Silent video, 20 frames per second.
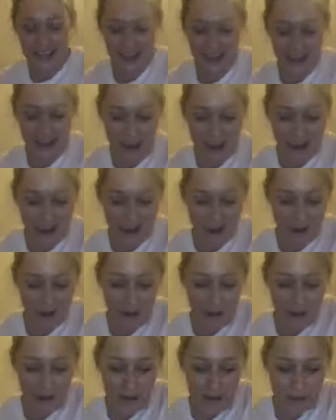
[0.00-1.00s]
Good
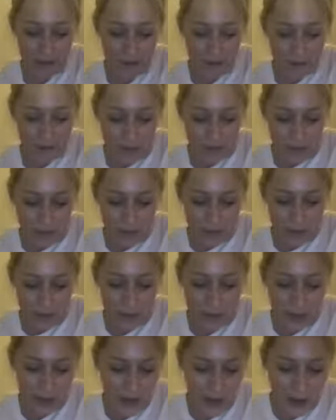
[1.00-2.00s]
stuff.
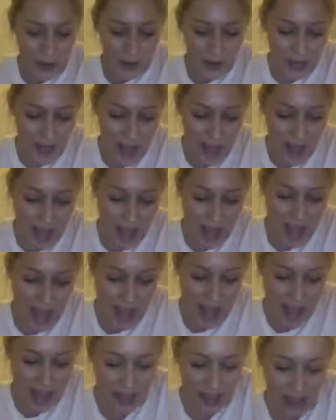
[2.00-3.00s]

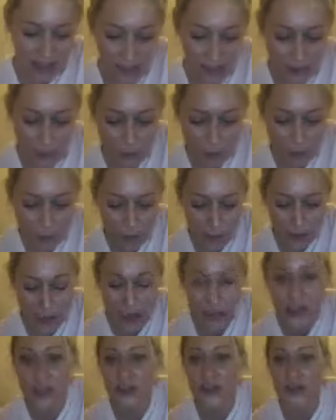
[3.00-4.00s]
Okay.
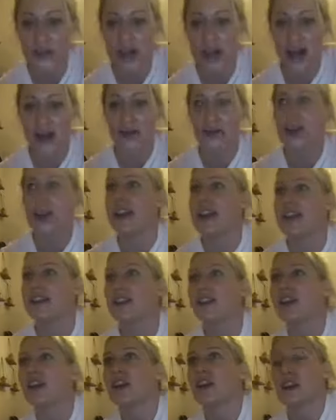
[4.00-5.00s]
What we're going to do
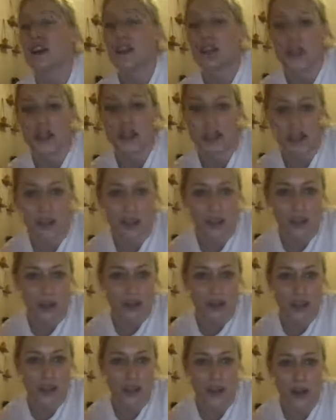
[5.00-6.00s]
now is,
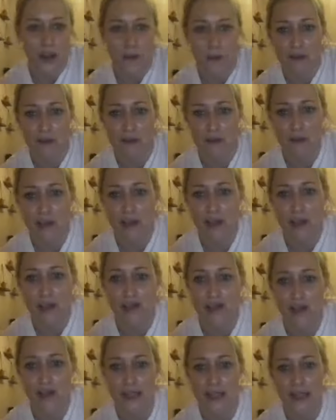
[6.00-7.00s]
just to finish up
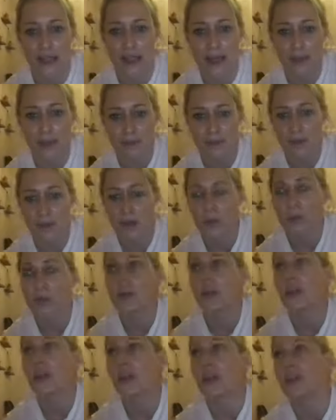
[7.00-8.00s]
before our story
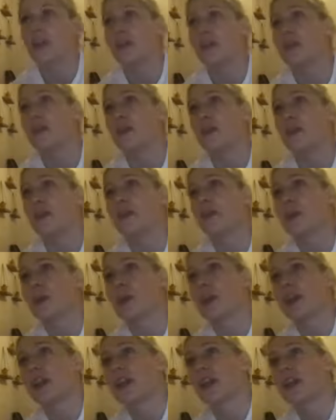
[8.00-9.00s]
time, what we're going to do
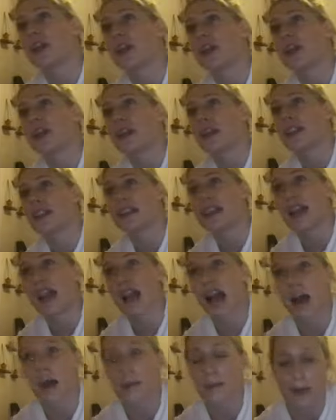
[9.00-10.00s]
is we're going to
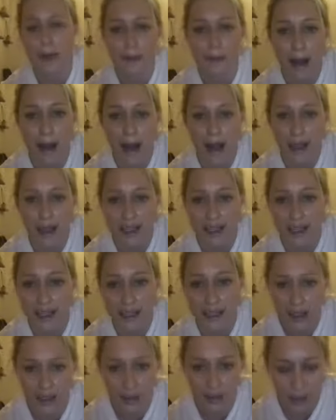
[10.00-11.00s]
see how many
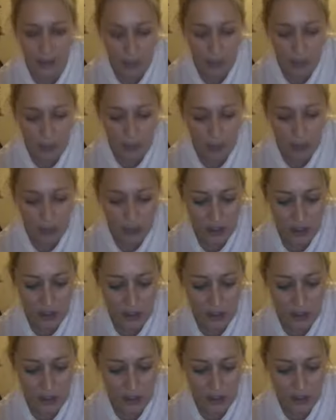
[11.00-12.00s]
passes
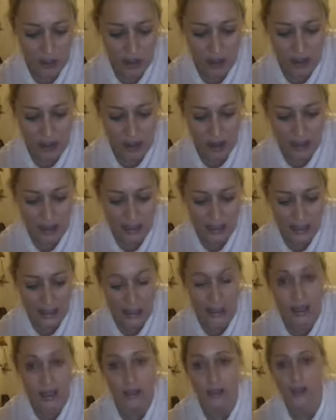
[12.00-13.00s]
we can do in
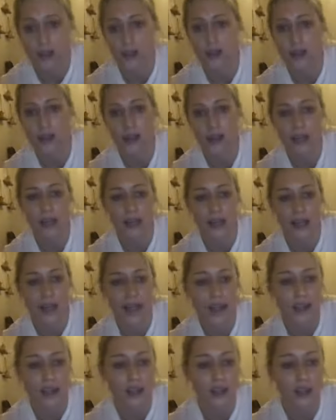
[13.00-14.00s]
30 seconds.
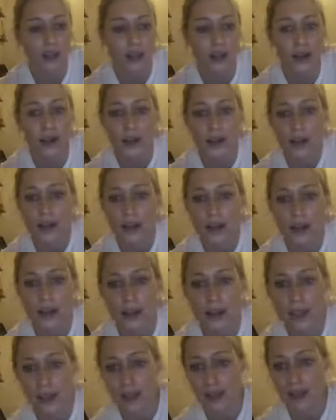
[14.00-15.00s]
Okay, so
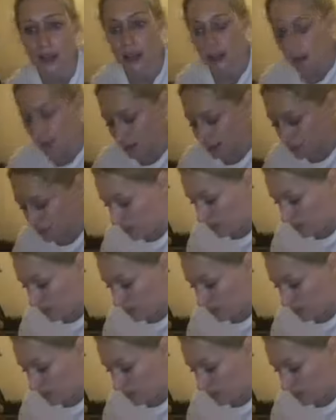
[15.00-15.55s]
this can